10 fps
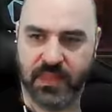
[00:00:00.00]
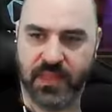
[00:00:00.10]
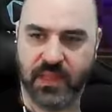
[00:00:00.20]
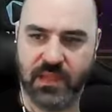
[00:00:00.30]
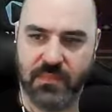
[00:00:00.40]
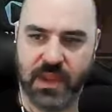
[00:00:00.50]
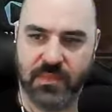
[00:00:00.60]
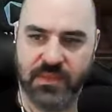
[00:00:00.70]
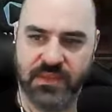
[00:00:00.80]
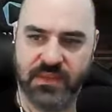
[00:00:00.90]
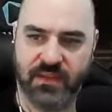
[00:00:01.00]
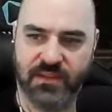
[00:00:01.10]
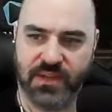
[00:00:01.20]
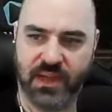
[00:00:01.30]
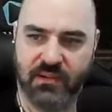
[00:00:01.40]
In the map itself,
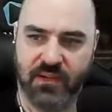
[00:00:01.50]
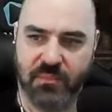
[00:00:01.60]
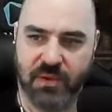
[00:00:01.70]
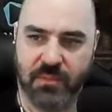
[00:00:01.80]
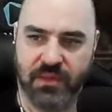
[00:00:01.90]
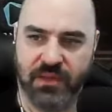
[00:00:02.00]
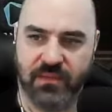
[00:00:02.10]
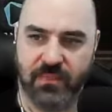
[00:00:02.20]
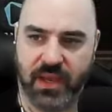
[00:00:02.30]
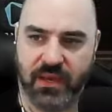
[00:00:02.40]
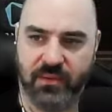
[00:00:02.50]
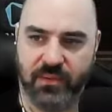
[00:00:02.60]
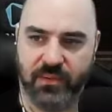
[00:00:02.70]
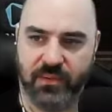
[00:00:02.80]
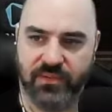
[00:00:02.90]
shock ground probably doesn't matter.
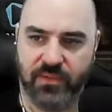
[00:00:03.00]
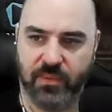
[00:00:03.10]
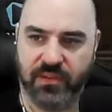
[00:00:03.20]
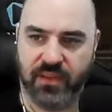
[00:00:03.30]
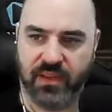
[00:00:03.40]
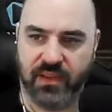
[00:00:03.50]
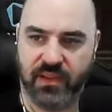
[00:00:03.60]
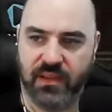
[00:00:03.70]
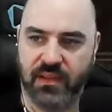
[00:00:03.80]
We're super tanky.